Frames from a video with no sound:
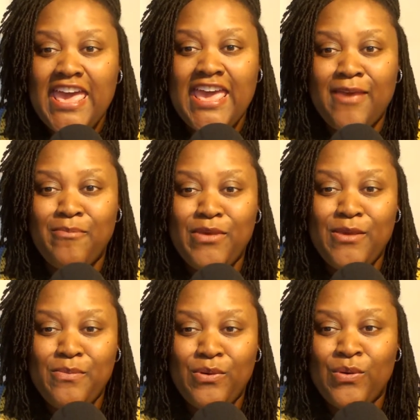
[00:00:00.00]
in
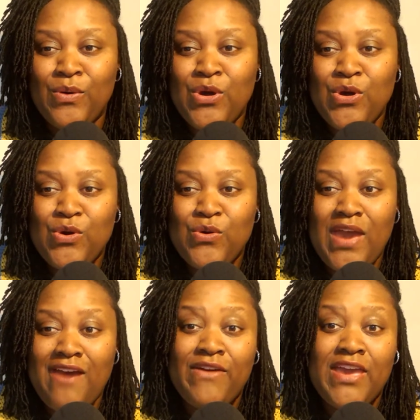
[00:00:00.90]
people who
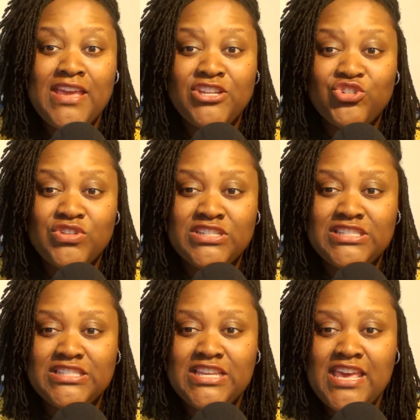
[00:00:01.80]
have an
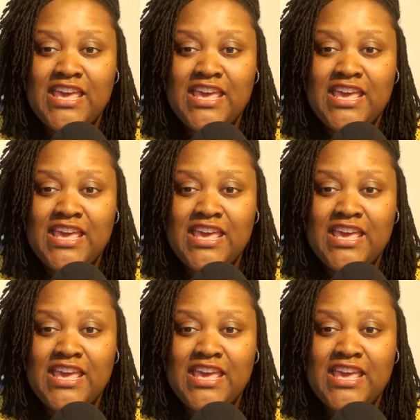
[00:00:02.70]
interest